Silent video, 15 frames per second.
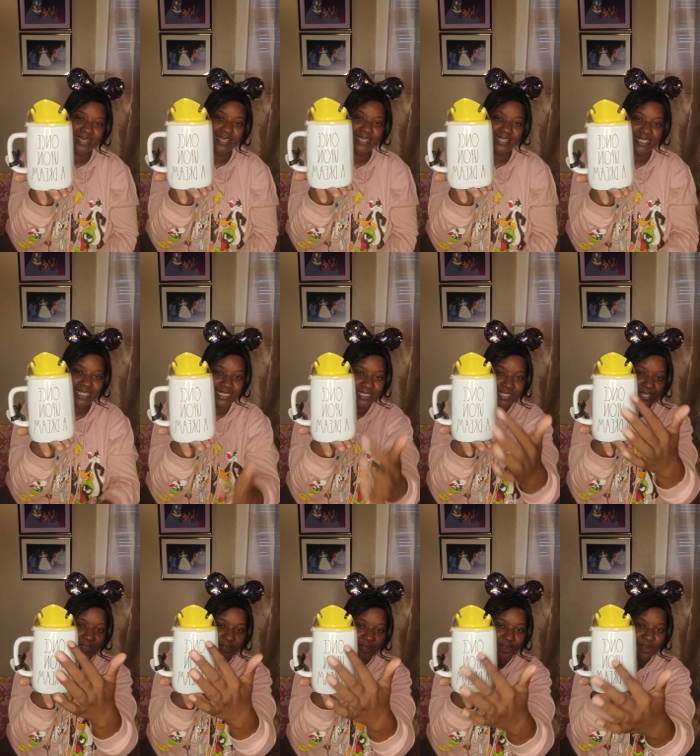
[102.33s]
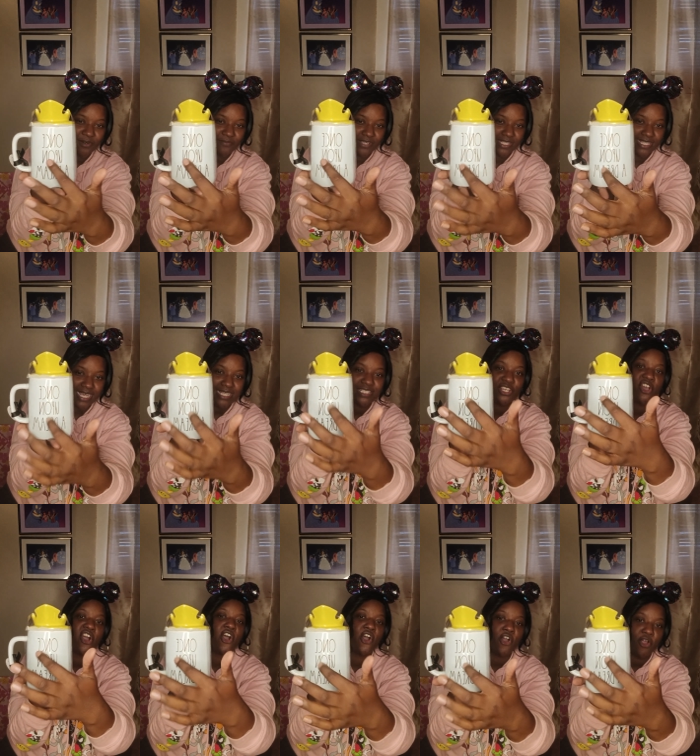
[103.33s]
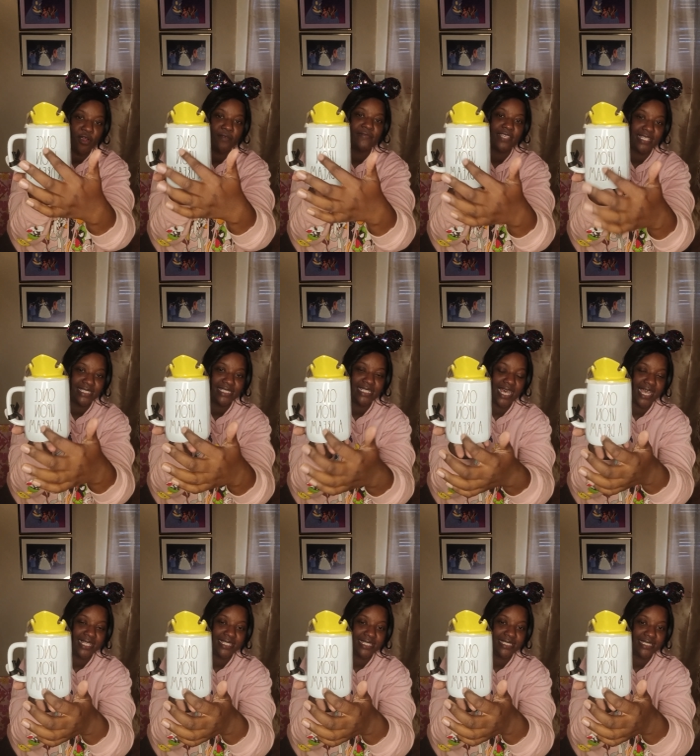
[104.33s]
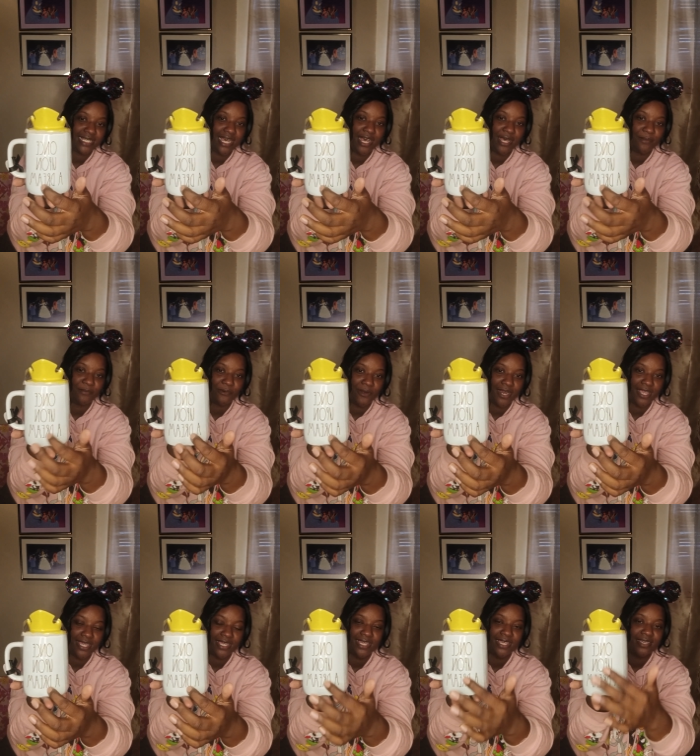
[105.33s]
Look at the carving. That's carved inside this cup, right?